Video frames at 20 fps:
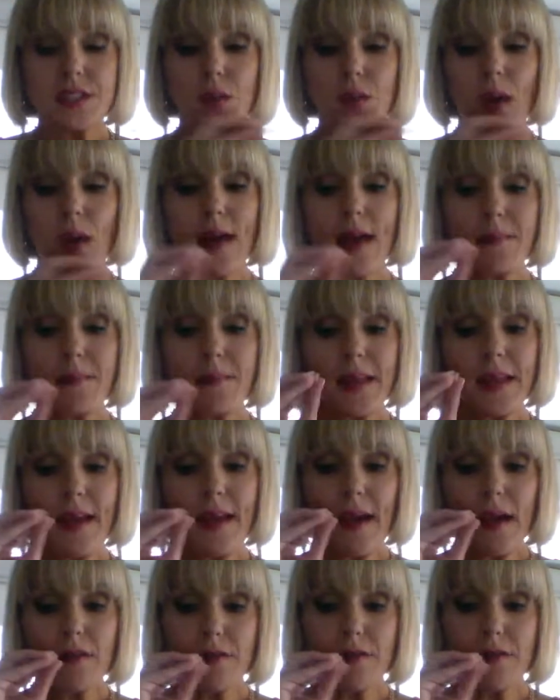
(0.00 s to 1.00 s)
So I'm
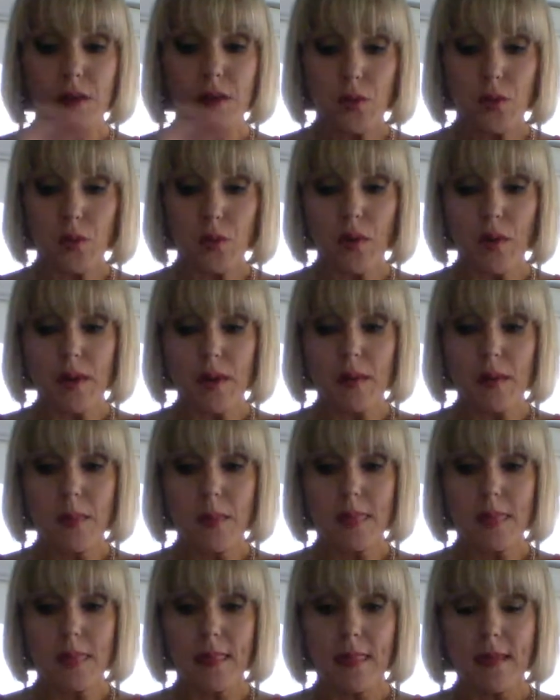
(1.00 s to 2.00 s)
going to have you
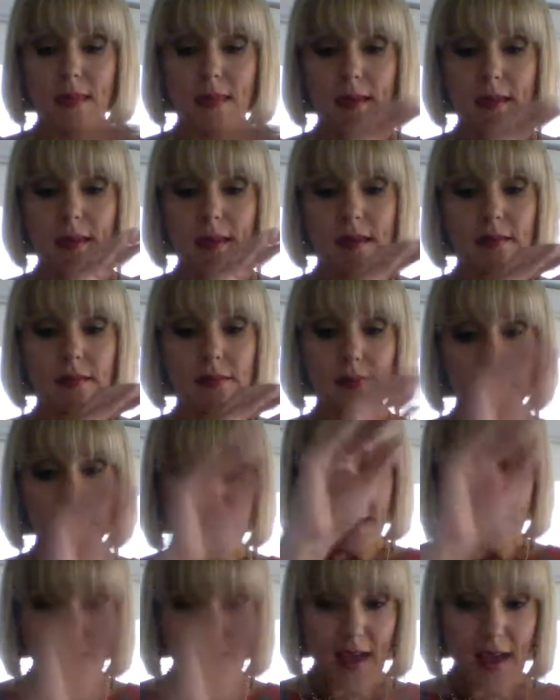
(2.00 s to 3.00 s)

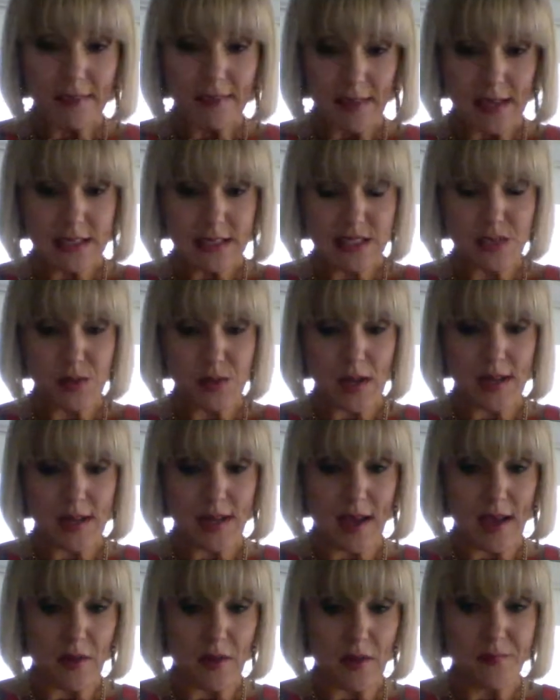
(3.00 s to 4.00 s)
look at that list
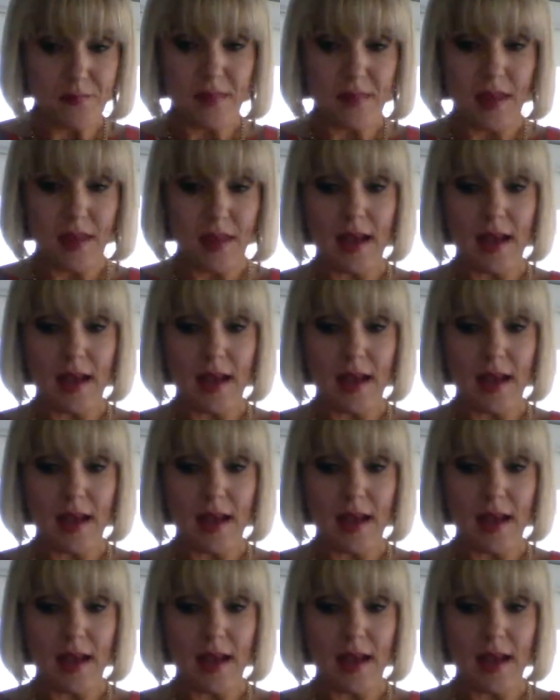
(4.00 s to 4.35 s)
right now.